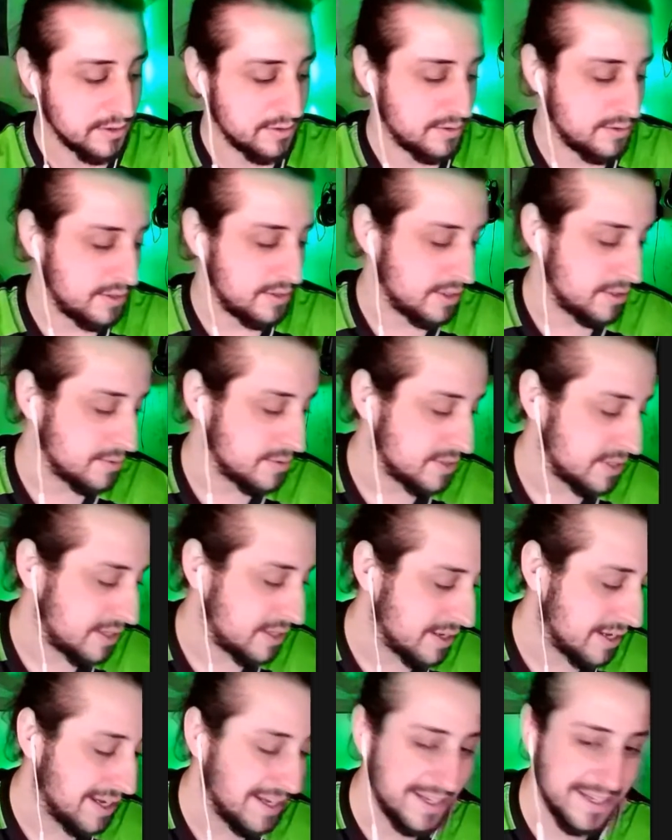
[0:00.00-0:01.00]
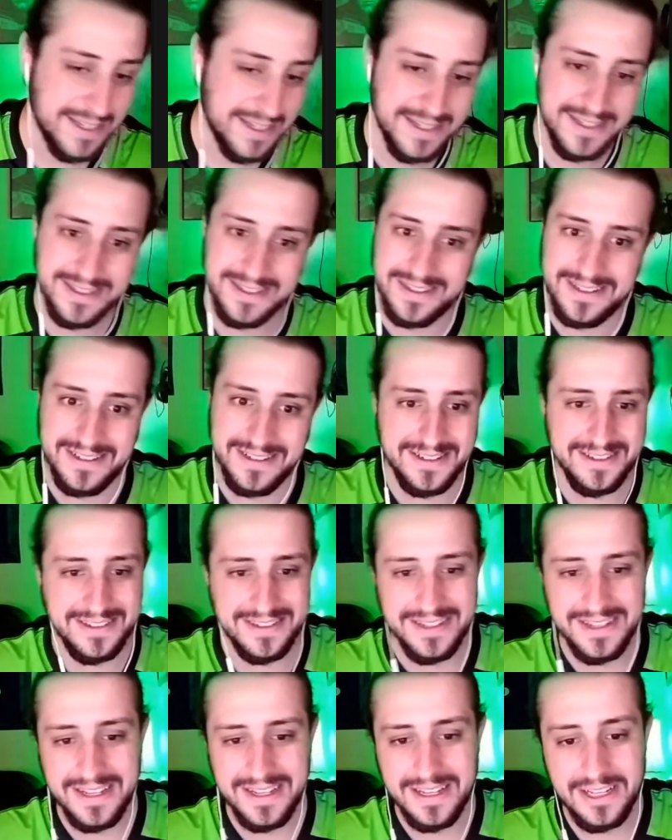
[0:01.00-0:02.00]
because she has to kill. She has to
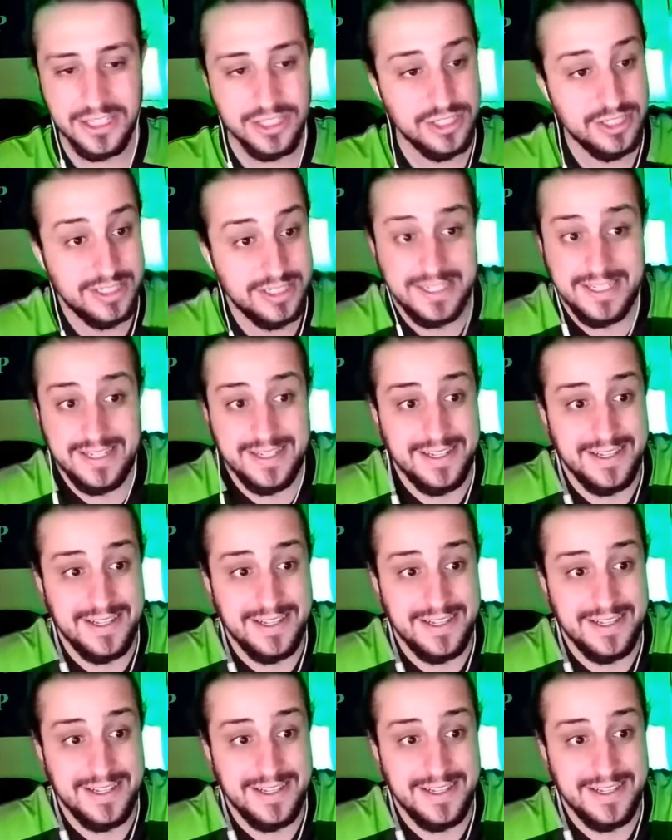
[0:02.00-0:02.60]
be gory.